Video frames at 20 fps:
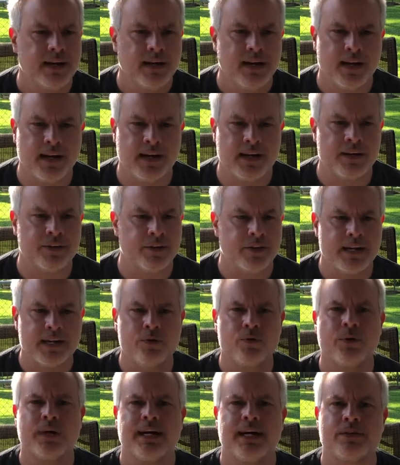under
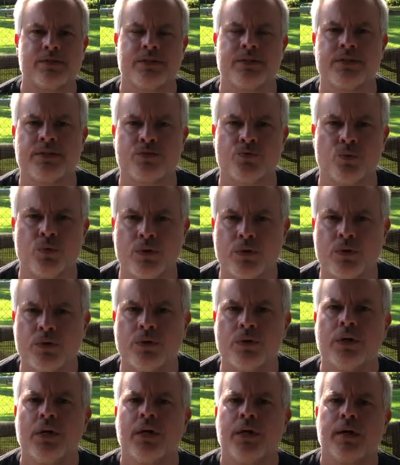anyone else's
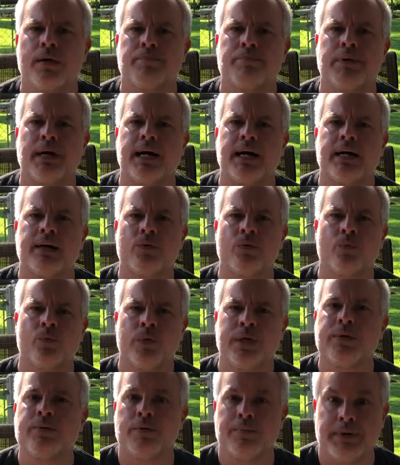rule, but
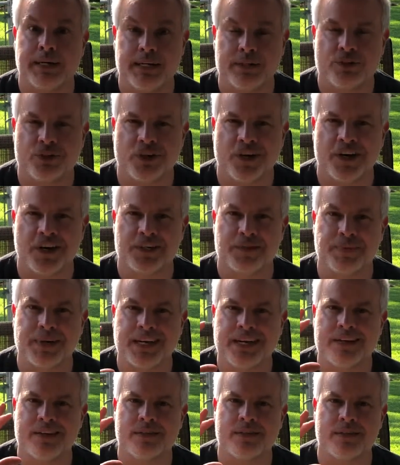we will be in charge,
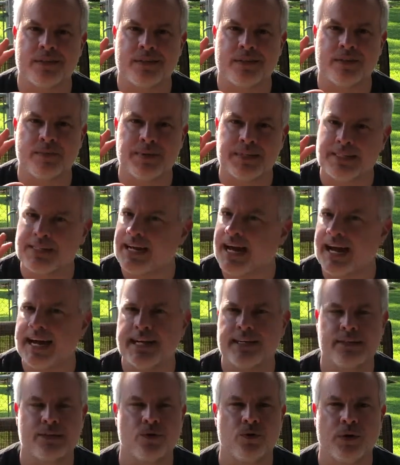because the Messiah
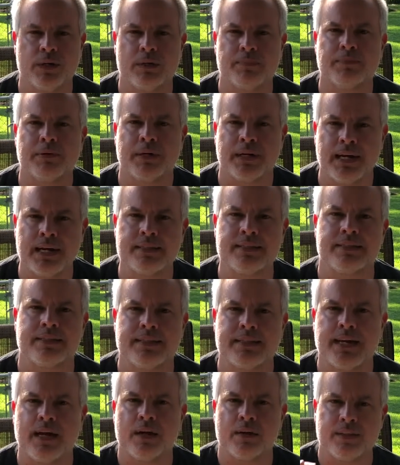is going to put
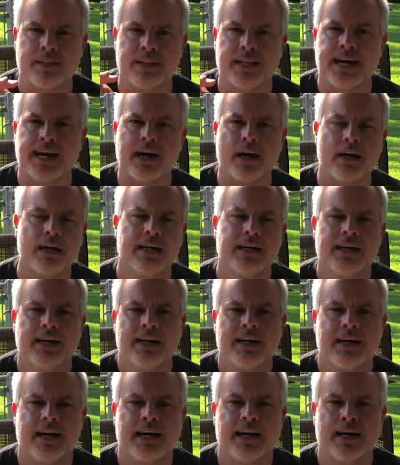us there.
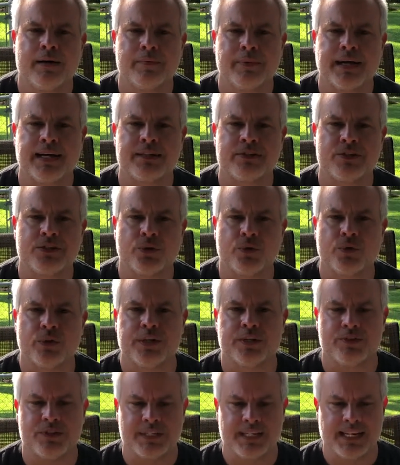And so
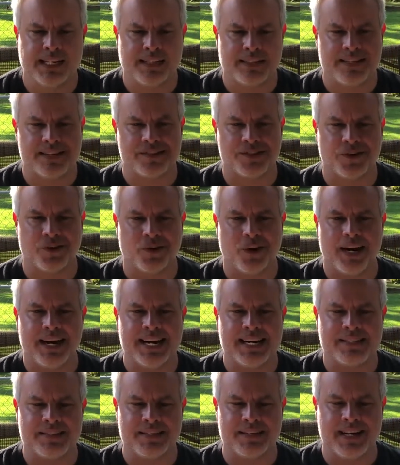they're seeing this
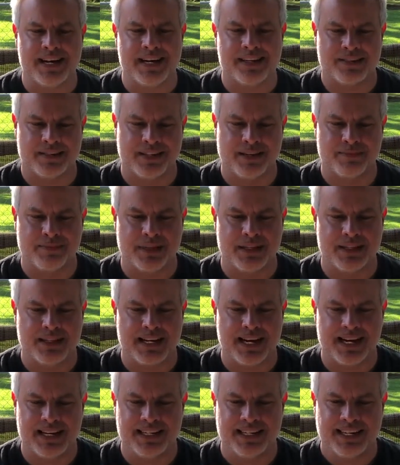grace as something
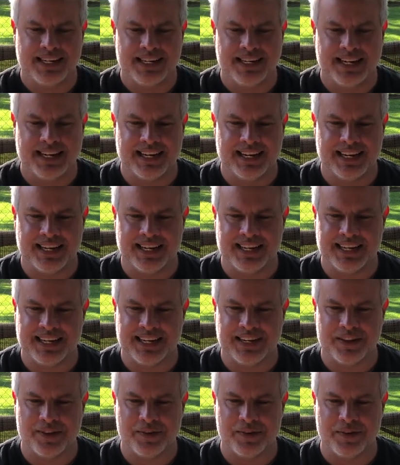
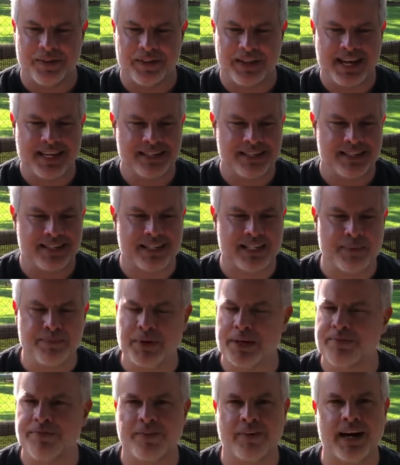that's
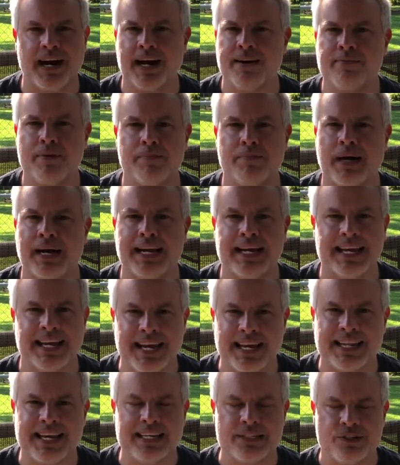accepting for everybody,
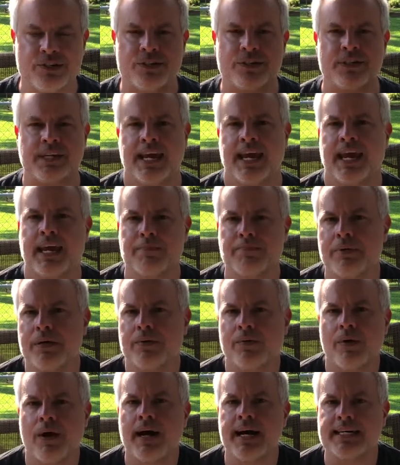and that just can't
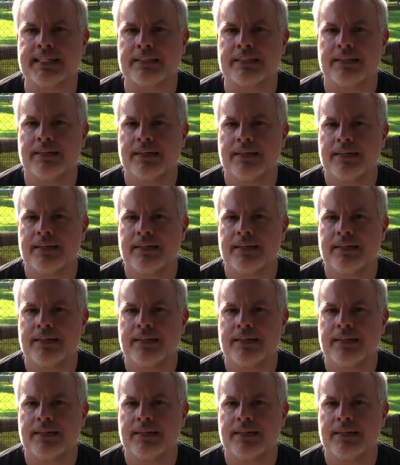be right.